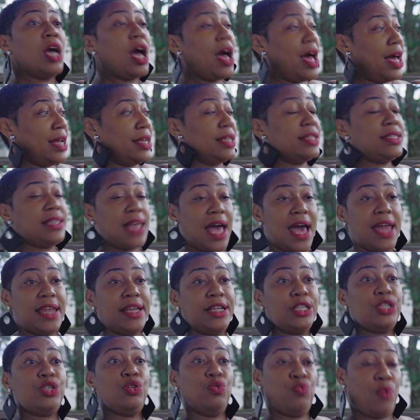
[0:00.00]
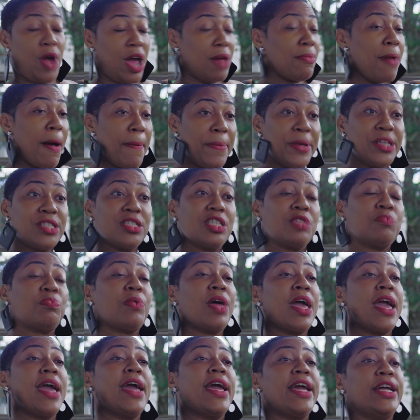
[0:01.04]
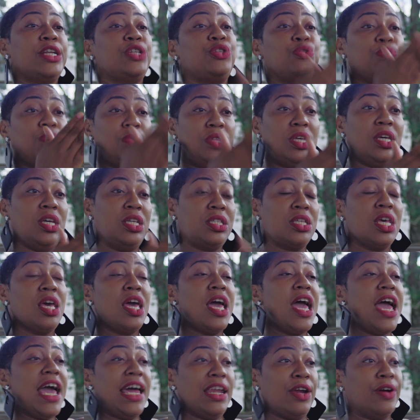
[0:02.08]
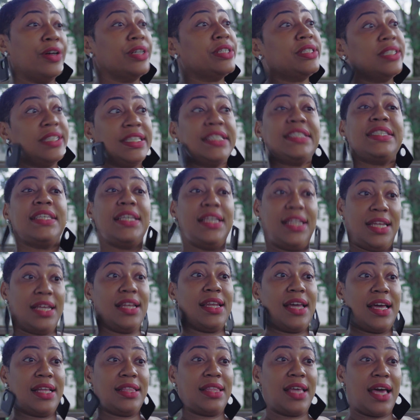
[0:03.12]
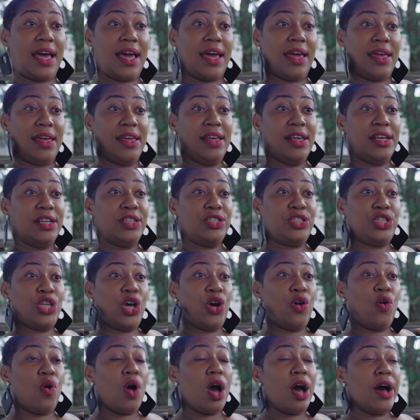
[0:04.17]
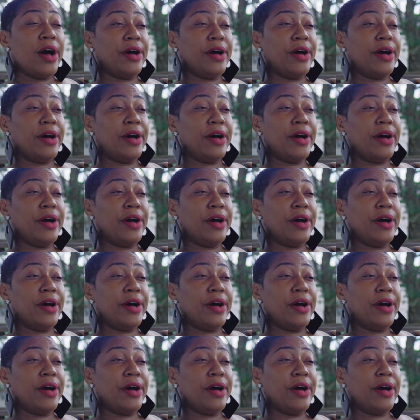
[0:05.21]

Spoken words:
I decided to write my business plan and do this, and are succeeding at that. So,